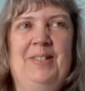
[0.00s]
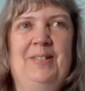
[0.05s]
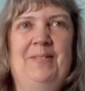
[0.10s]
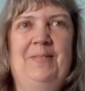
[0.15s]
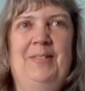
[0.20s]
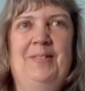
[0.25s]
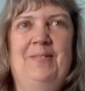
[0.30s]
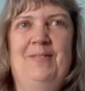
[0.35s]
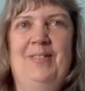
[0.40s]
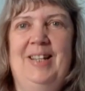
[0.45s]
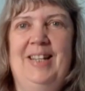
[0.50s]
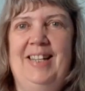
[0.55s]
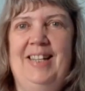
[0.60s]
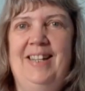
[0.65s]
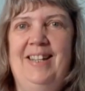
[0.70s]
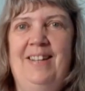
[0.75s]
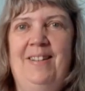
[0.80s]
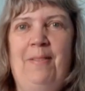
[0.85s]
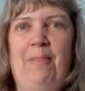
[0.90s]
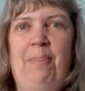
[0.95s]
She was
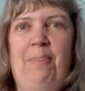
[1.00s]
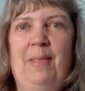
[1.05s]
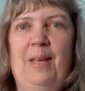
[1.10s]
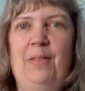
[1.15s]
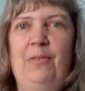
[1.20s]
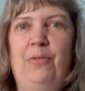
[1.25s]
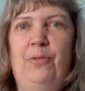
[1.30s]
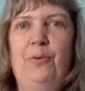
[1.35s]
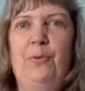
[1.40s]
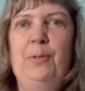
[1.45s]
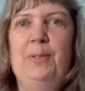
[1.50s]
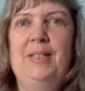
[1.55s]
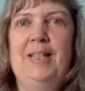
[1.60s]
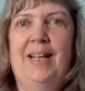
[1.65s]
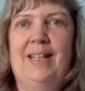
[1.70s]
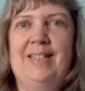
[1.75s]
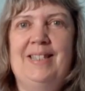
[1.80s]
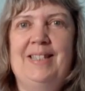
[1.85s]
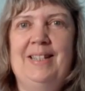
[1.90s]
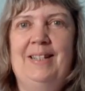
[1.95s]
really
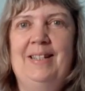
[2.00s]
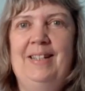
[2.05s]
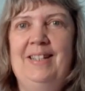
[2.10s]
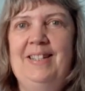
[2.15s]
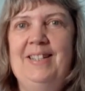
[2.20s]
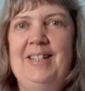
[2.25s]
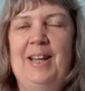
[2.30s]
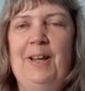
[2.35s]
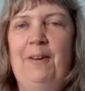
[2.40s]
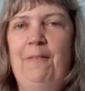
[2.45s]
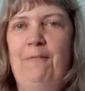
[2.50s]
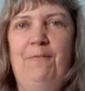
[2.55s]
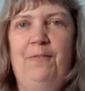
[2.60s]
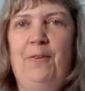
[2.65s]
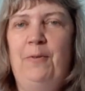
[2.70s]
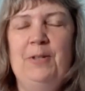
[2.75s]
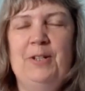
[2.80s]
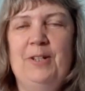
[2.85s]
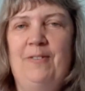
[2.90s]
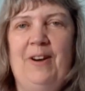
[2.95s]
enthusiastically taking
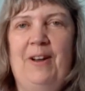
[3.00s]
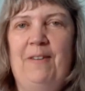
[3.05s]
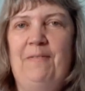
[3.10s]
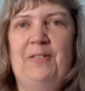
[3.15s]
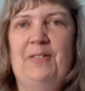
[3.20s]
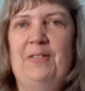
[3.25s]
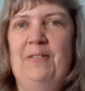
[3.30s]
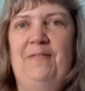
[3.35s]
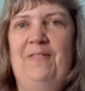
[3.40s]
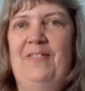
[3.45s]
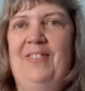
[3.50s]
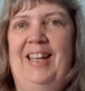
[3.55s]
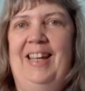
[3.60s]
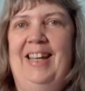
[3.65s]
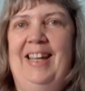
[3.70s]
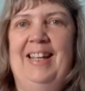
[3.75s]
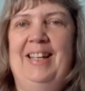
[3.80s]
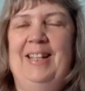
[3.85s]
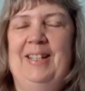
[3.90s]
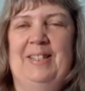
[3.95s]
photographs of
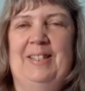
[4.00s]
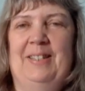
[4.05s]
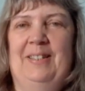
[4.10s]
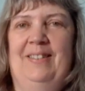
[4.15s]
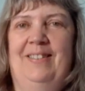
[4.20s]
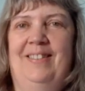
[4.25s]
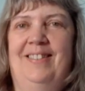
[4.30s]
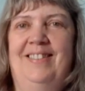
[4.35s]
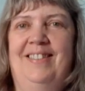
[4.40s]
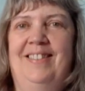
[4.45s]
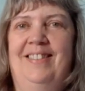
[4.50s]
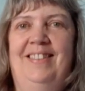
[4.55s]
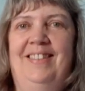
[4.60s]
things and